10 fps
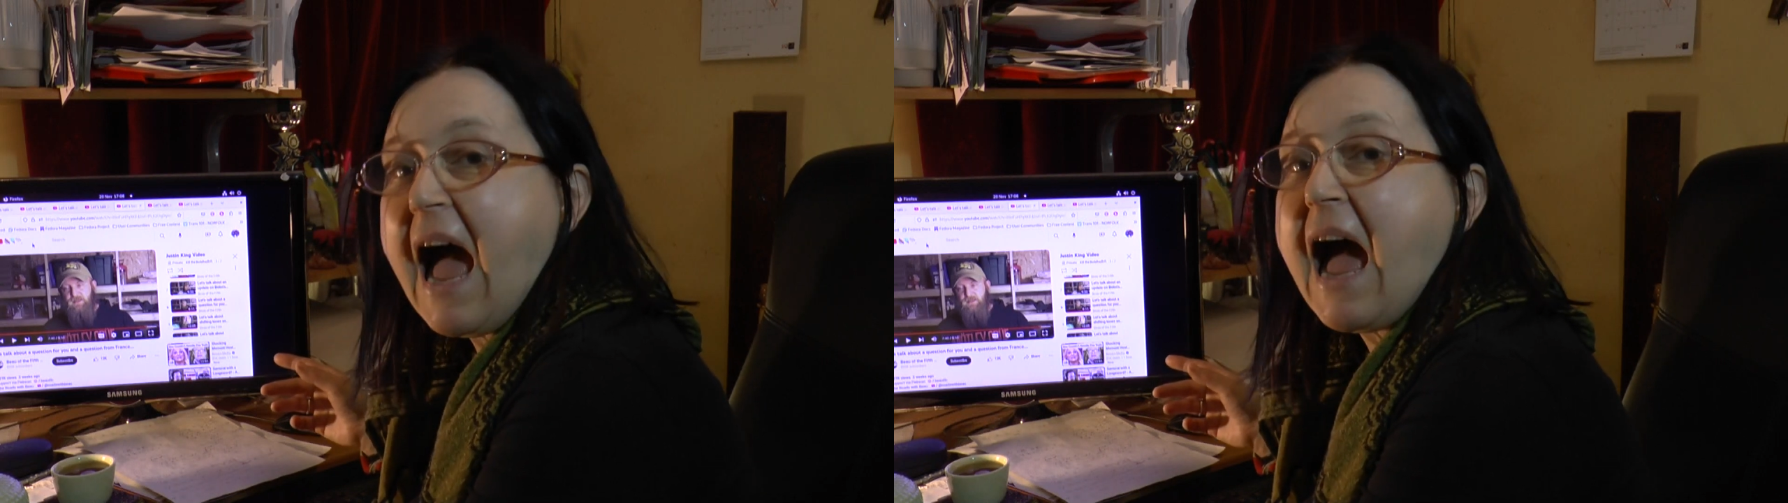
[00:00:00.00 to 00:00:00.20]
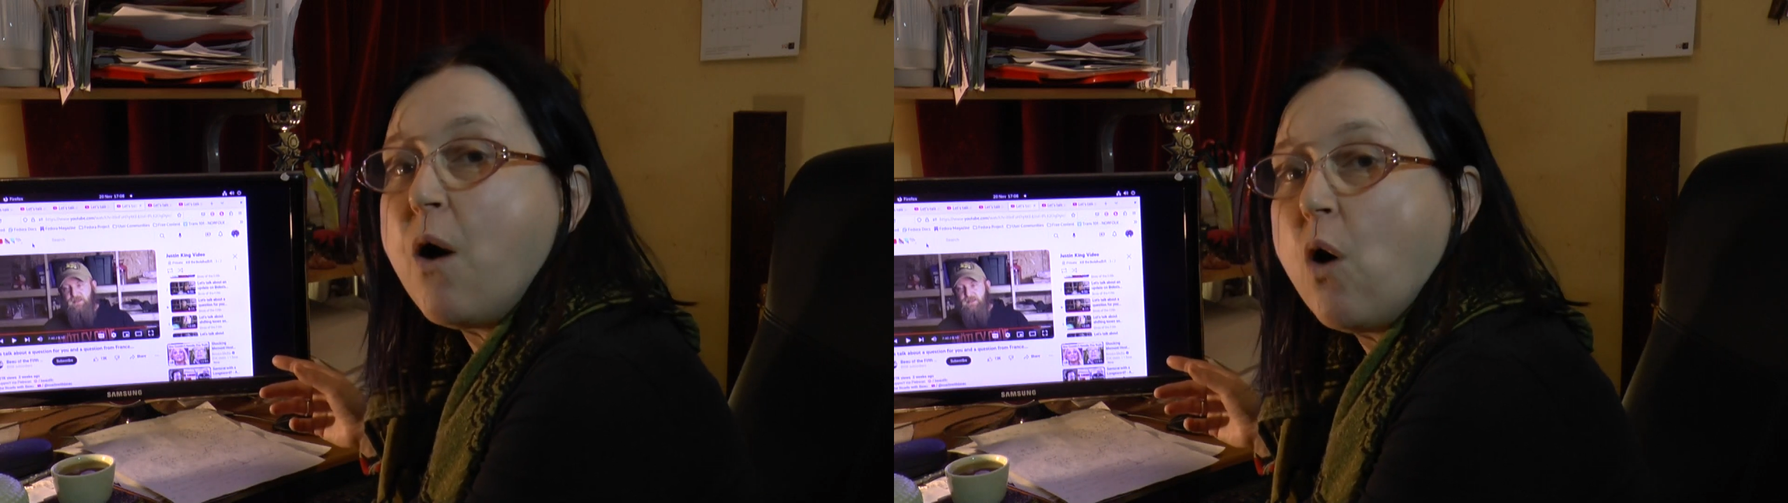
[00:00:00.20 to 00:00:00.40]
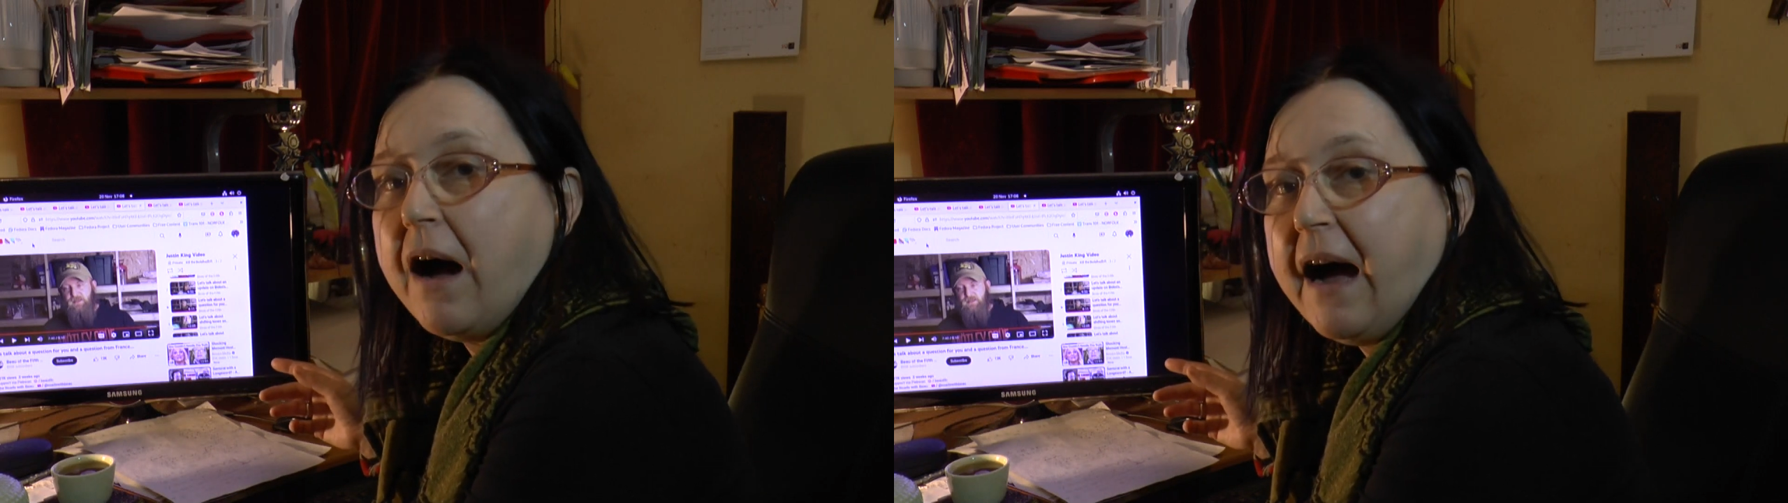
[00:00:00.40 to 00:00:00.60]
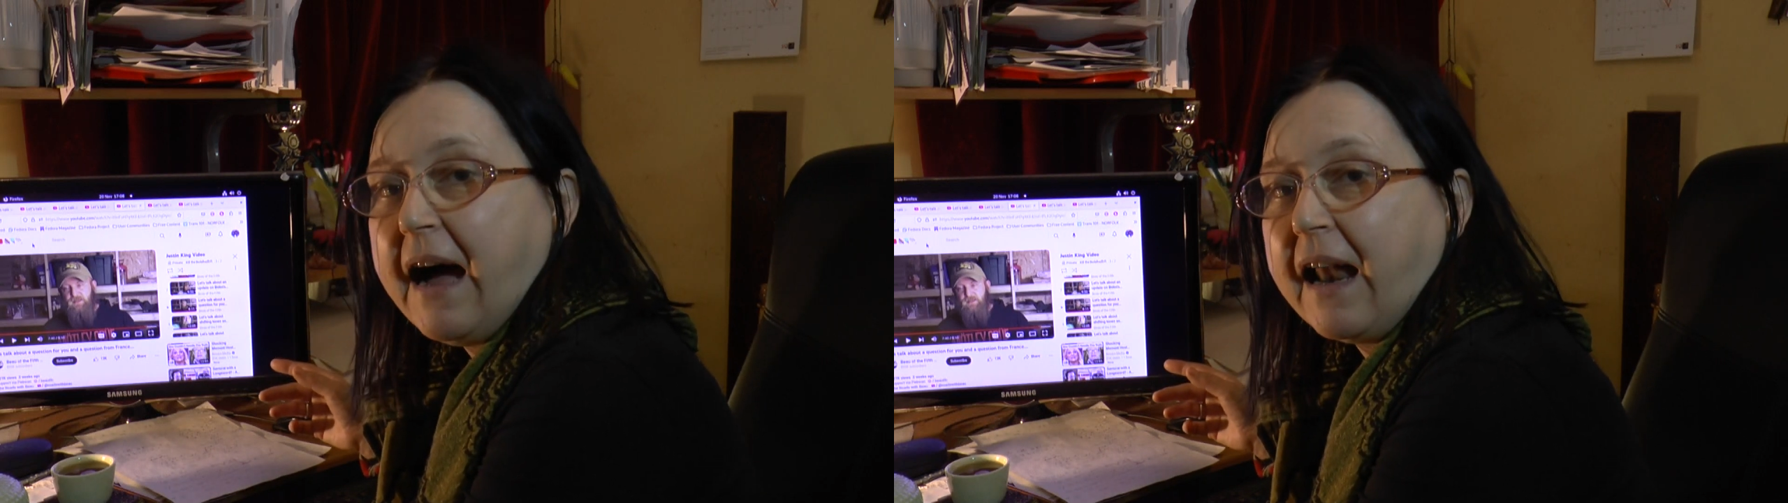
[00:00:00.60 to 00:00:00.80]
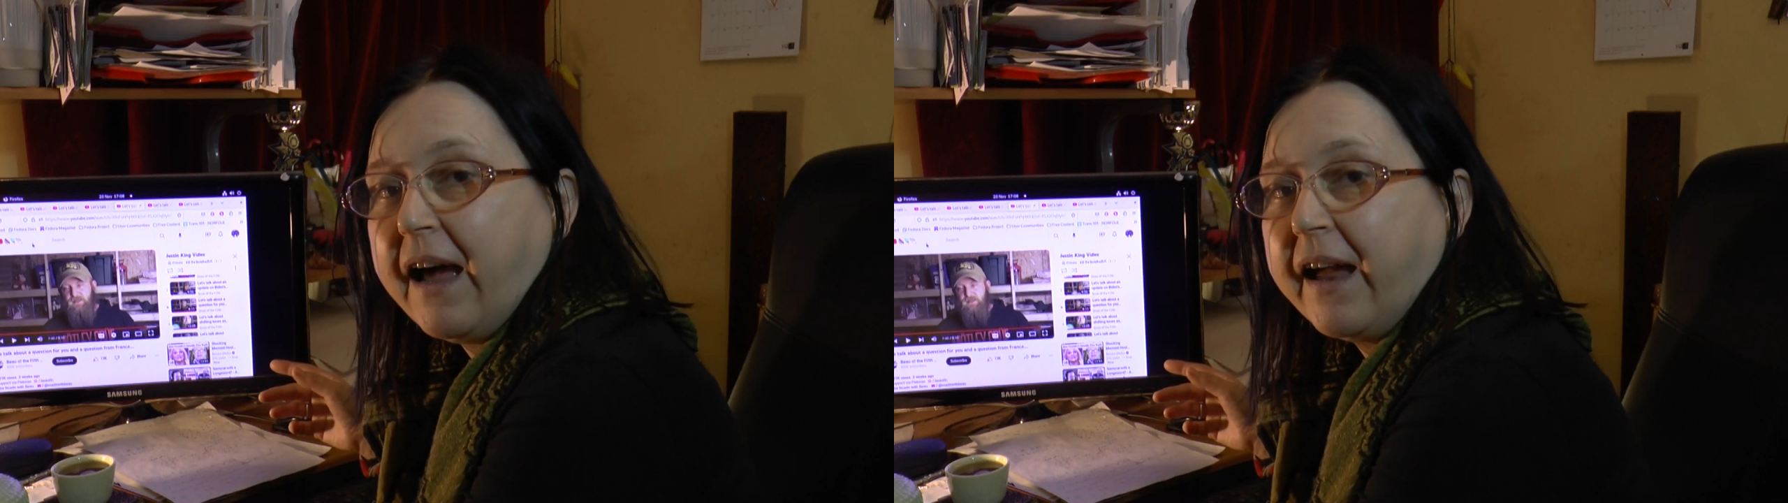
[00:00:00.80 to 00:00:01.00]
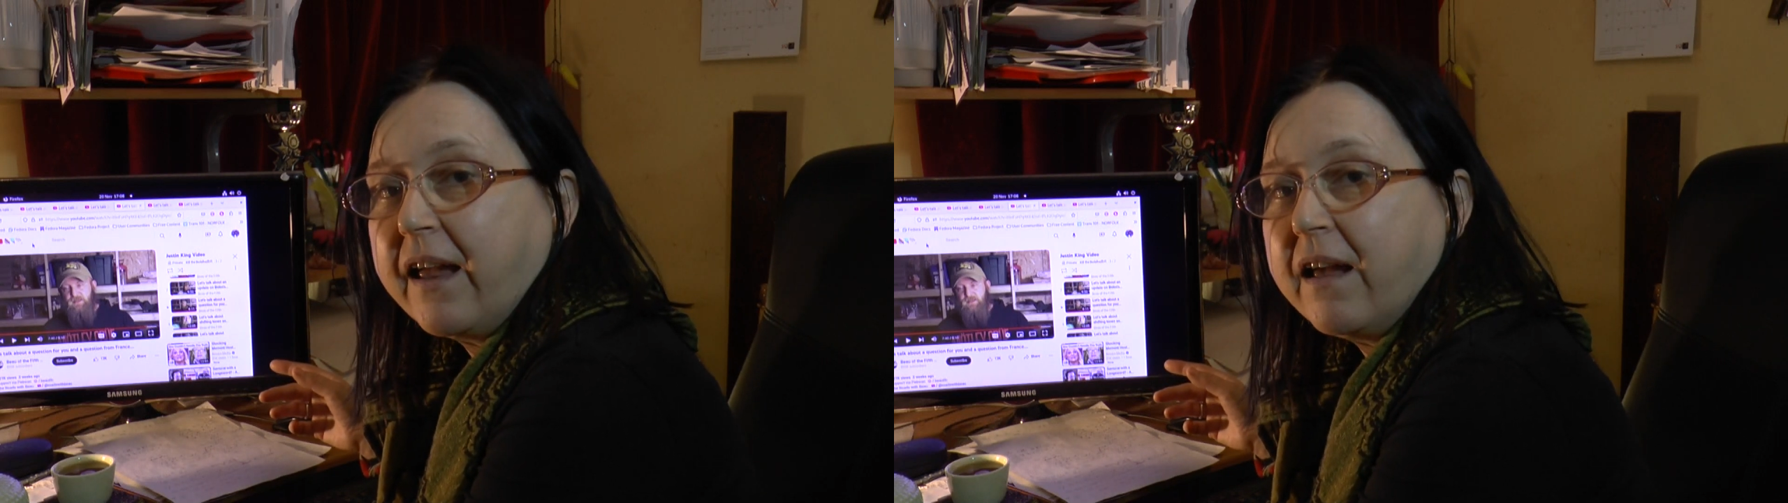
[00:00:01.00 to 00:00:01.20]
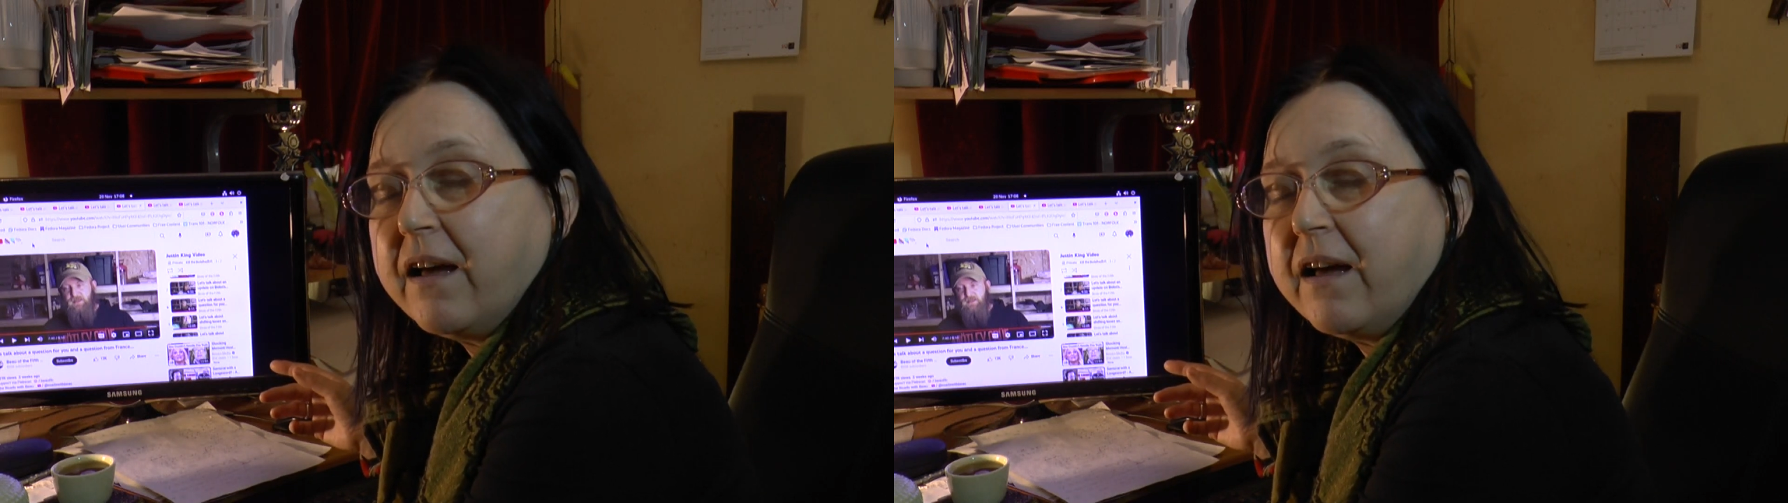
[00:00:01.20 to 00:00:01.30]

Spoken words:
our ally,